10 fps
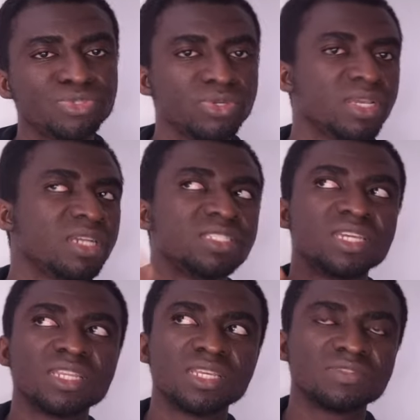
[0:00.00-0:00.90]
so you can
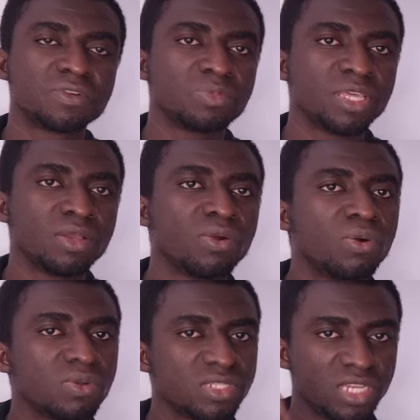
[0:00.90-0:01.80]
check this from here
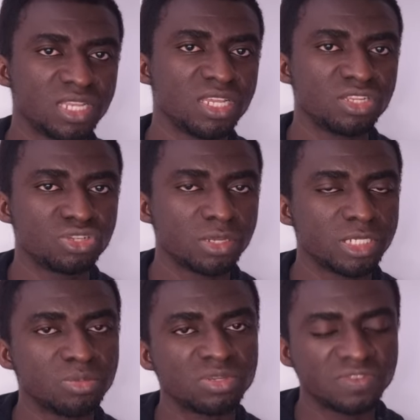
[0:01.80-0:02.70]
or check in the
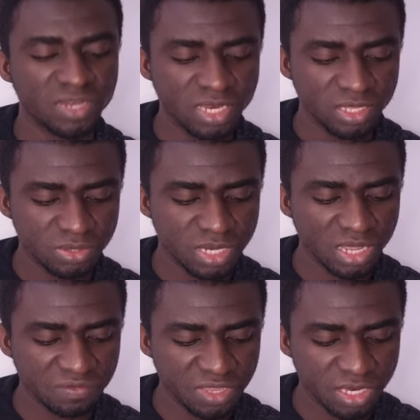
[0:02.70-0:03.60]
description box for the link to
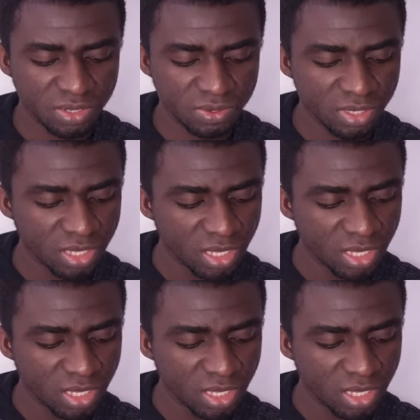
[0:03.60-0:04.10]
that video.